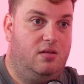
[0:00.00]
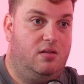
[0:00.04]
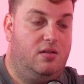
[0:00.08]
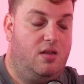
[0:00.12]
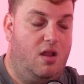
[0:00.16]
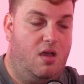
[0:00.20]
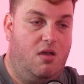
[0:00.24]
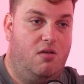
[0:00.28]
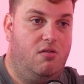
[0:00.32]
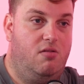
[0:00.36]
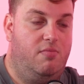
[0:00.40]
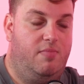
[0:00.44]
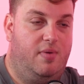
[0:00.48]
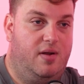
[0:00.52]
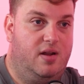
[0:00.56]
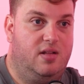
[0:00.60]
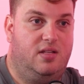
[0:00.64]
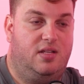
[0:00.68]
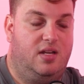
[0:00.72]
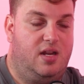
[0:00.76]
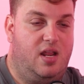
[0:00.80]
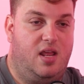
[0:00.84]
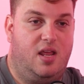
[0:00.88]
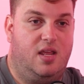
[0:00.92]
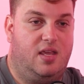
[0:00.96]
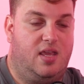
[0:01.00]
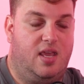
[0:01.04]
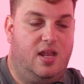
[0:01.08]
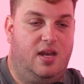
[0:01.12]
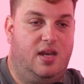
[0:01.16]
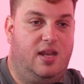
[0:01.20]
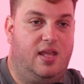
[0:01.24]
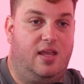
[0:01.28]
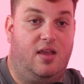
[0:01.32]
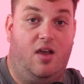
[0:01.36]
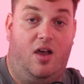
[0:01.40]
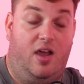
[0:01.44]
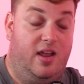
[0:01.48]
"No, but I did it at
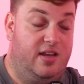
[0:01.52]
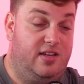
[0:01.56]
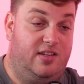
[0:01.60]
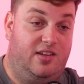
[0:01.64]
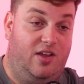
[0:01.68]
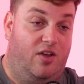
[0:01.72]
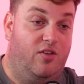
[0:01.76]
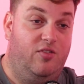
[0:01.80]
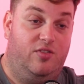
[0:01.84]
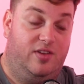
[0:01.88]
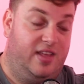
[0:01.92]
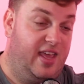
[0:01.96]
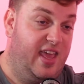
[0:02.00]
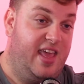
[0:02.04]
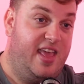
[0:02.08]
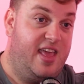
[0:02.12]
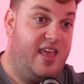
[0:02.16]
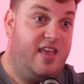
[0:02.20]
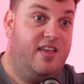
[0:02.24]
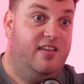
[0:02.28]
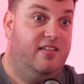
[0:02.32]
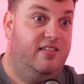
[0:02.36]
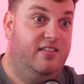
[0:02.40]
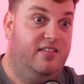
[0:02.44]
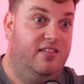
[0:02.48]
kindy." "I don't care."